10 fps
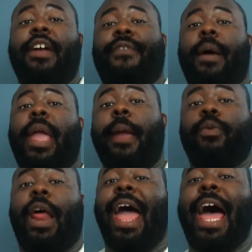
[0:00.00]
if I'm
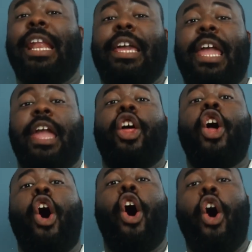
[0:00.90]
able to allocate
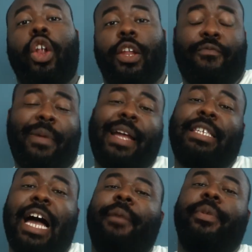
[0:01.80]
all of my
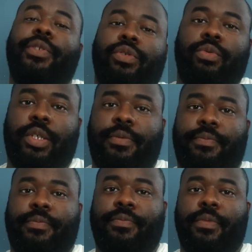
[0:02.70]
time into it,
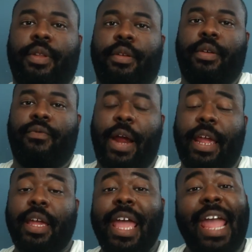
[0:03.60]

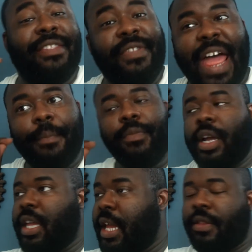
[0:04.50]
right? And that,
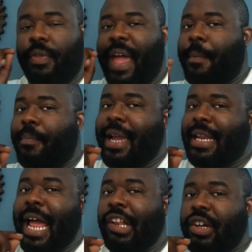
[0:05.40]
again, that might
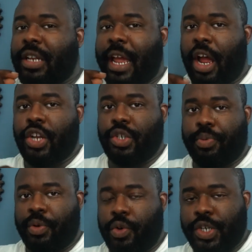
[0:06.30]
not look like
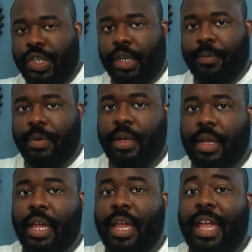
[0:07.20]
entrepreneurship.
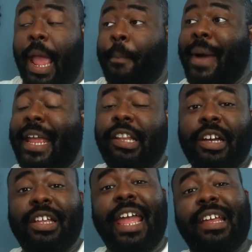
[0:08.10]
It might
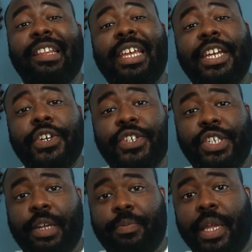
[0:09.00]
look like
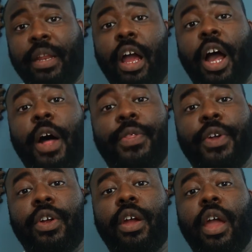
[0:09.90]
leadership in
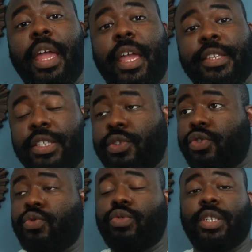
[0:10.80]
other
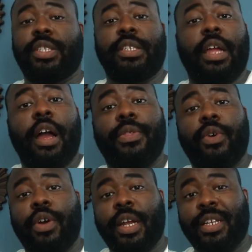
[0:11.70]
institutions and other
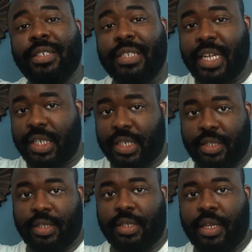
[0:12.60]

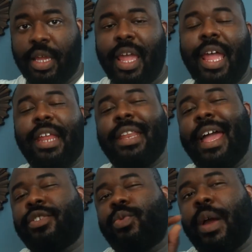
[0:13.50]
organizations. And
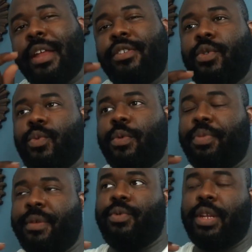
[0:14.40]
that's where I don't want
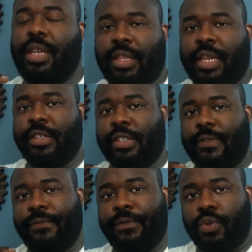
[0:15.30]
people to get things
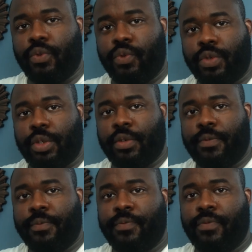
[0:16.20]
confused,
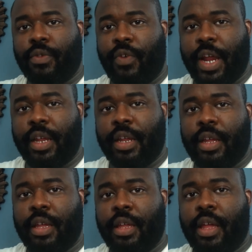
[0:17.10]
right?
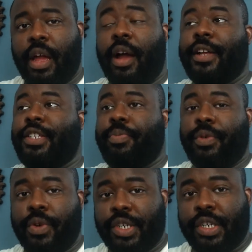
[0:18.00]

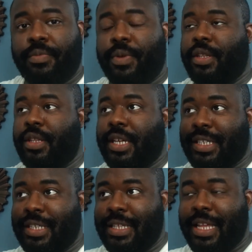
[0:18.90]
Entrepreneurship
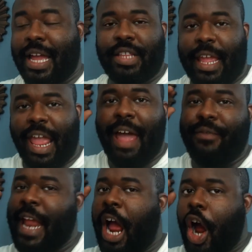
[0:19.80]
does not, like,
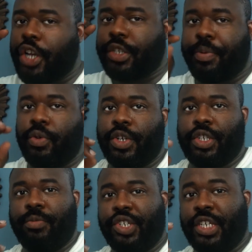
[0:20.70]
having that
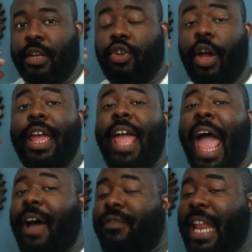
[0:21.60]
entrepreneurship gene or
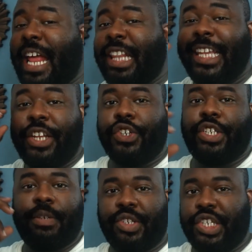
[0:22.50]
having that
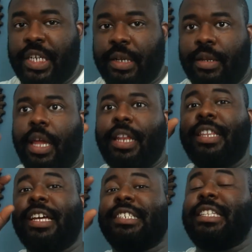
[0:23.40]
leadership gene
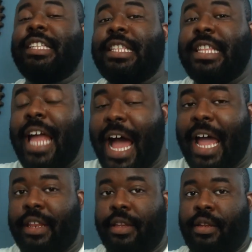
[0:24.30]
does
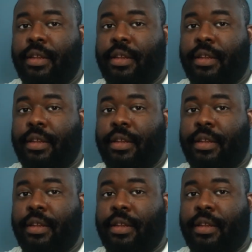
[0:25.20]
not